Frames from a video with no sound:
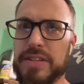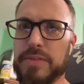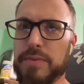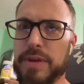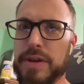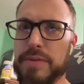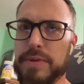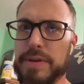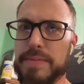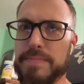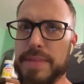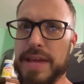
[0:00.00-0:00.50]
of the
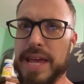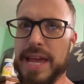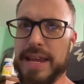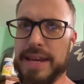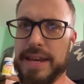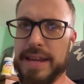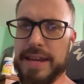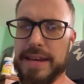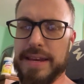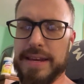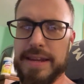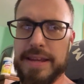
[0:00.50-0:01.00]
way we made
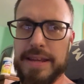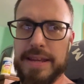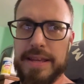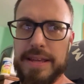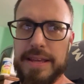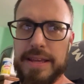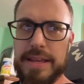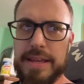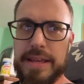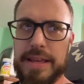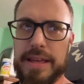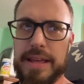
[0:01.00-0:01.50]
it,
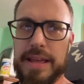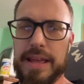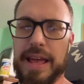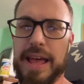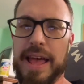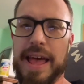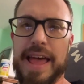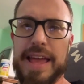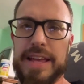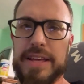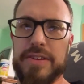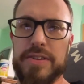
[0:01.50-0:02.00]

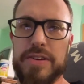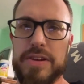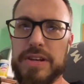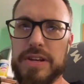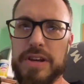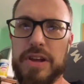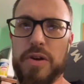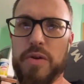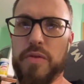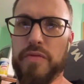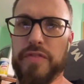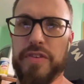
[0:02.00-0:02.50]
I
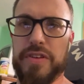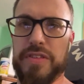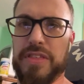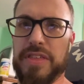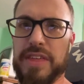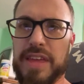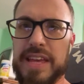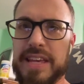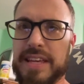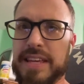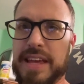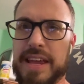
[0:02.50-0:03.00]
couldn't
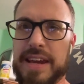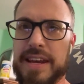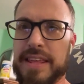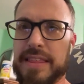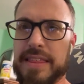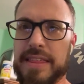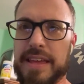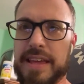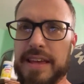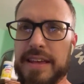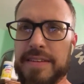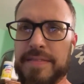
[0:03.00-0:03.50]
overthink
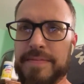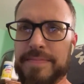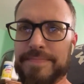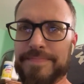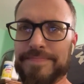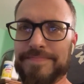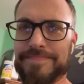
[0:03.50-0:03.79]
anything.